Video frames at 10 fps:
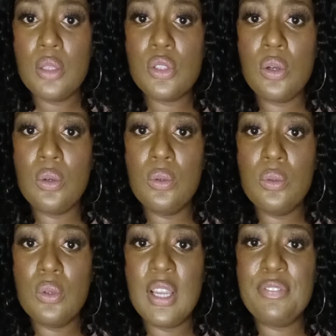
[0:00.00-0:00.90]

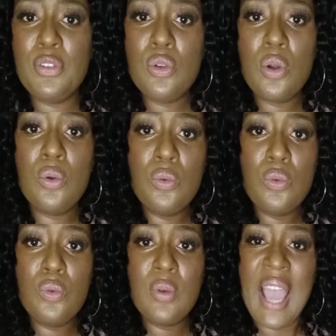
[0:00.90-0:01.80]
So if you
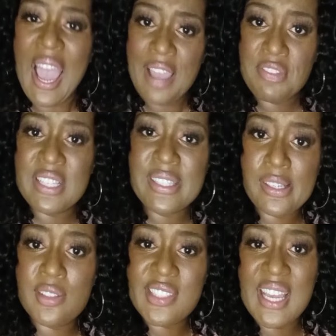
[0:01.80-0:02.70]
don't have the
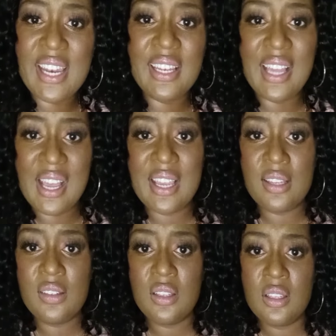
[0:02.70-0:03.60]
skills that
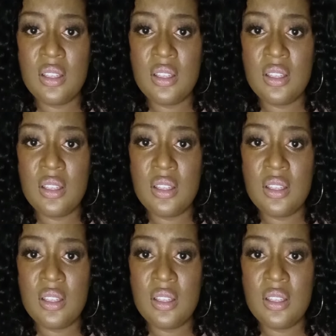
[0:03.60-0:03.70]
align,